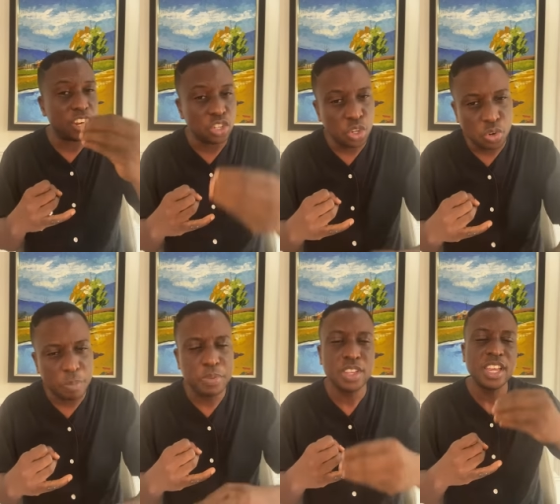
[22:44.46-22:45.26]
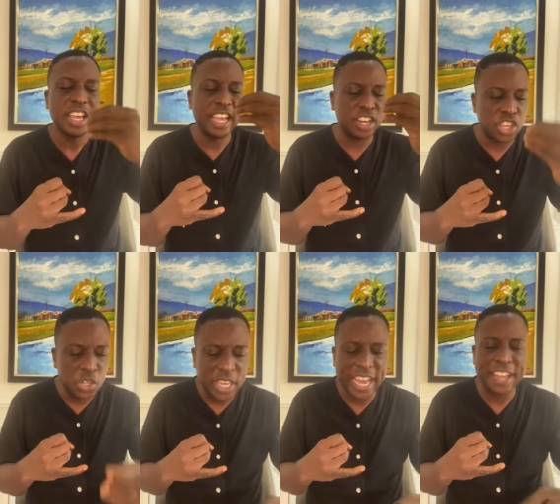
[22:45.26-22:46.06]
in Europe, in
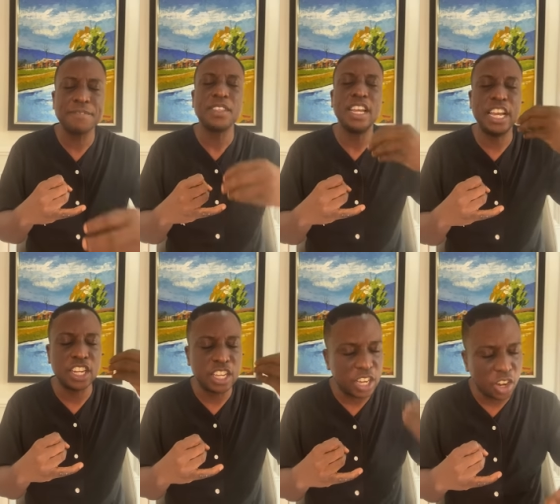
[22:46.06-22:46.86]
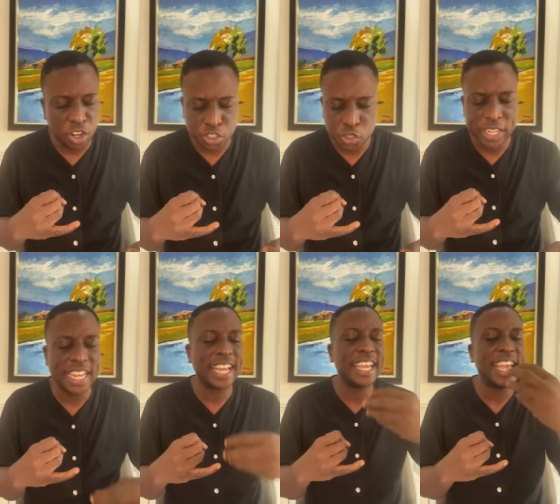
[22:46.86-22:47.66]
the UK, in
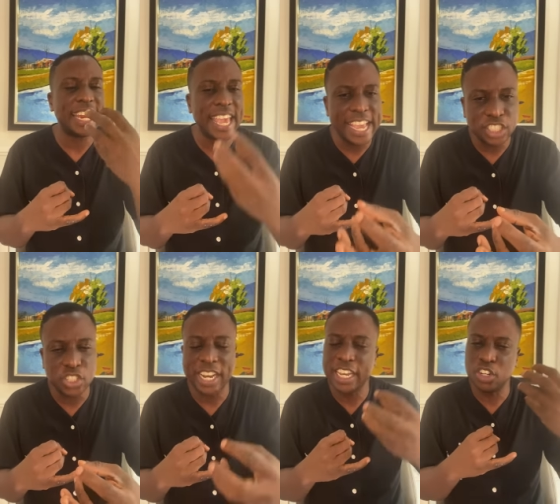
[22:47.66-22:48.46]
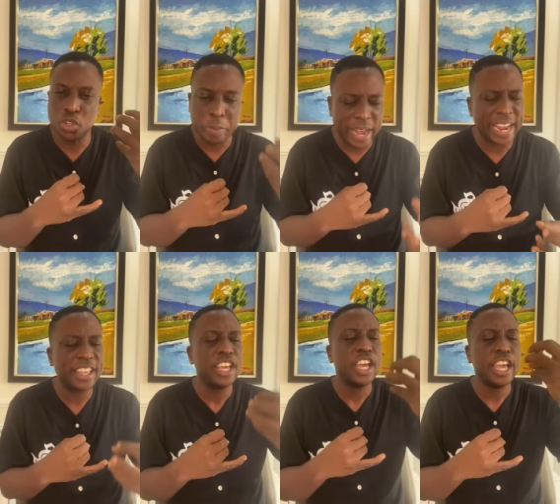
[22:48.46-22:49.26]
Australia, in Asia, in
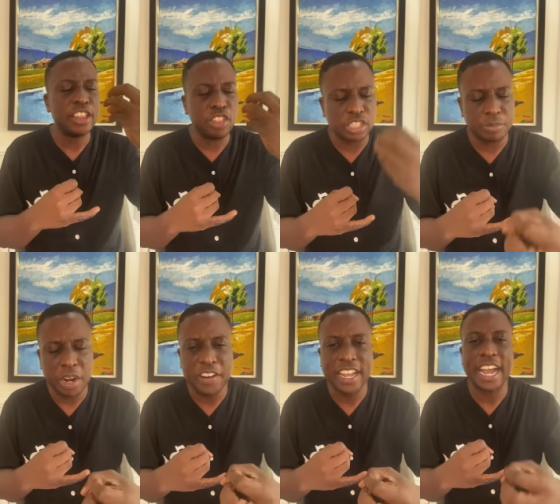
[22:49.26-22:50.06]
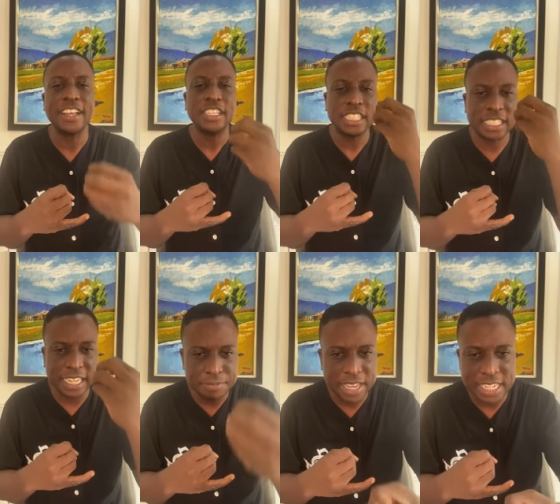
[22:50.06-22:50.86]
Dubai, in North America,
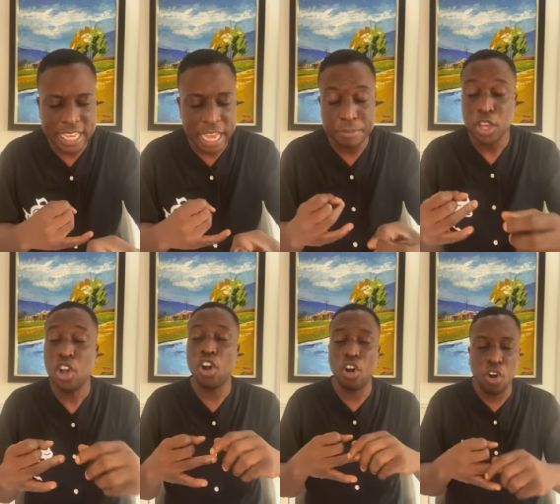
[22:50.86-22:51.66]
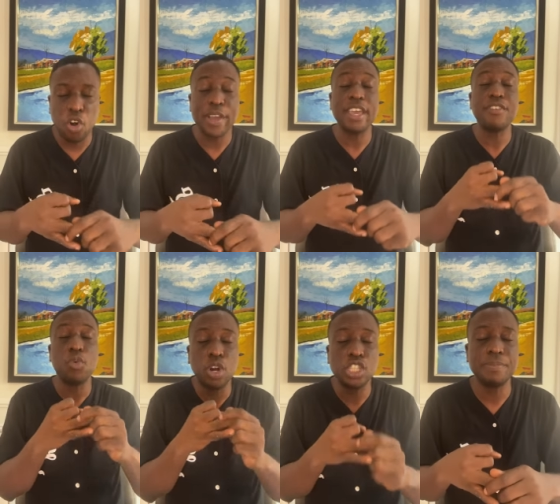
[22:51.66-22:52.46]
send me a DM or if
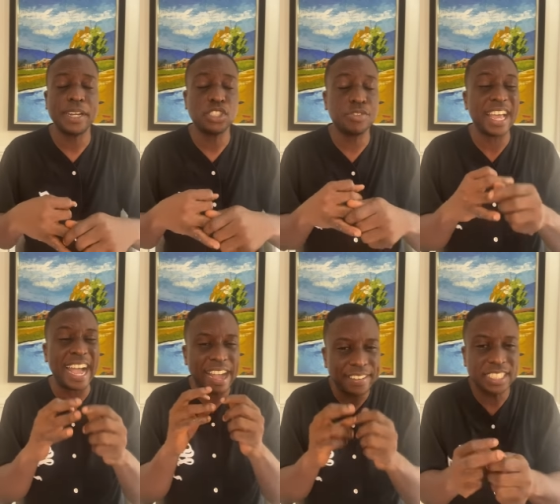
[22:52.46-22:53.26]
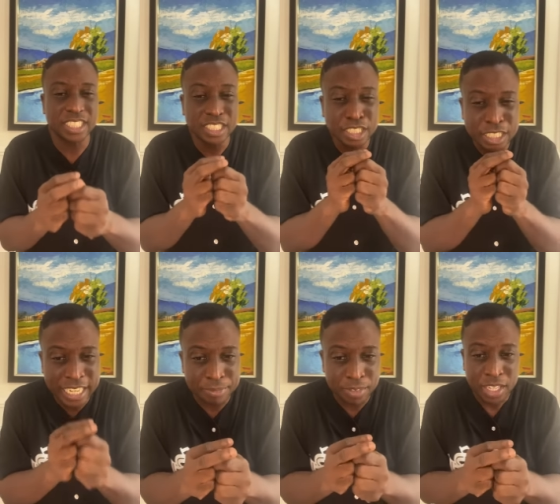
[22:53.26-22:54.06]
you want to part of the Harvesters
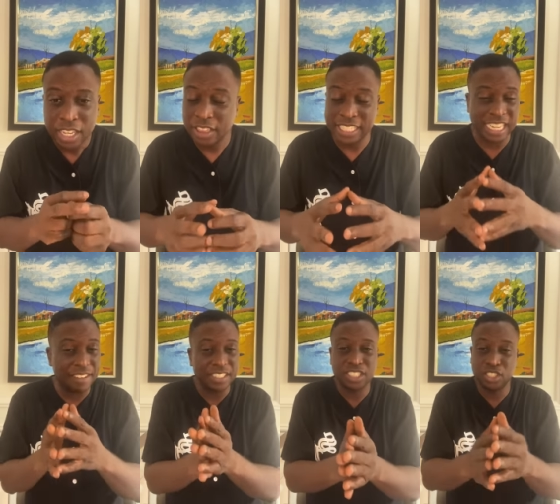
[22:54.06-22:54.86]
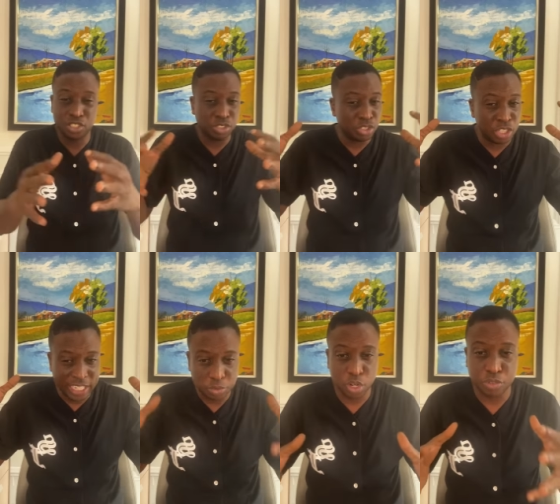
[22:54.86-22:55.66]
team, there's Harvesters
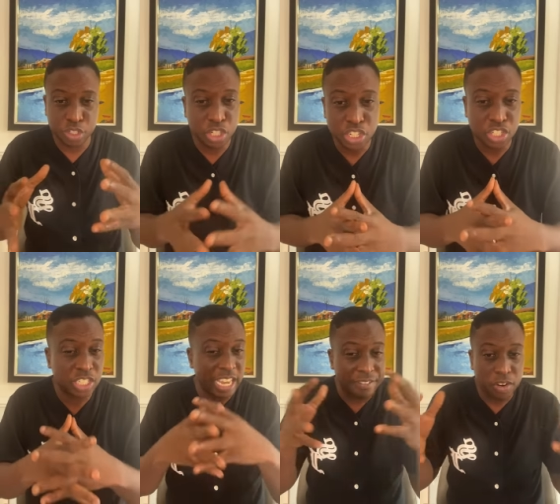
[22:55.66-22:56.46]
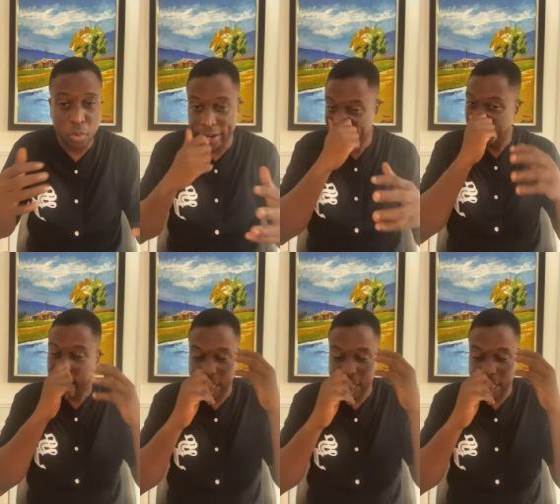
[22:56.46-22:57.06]
network of churches everywhere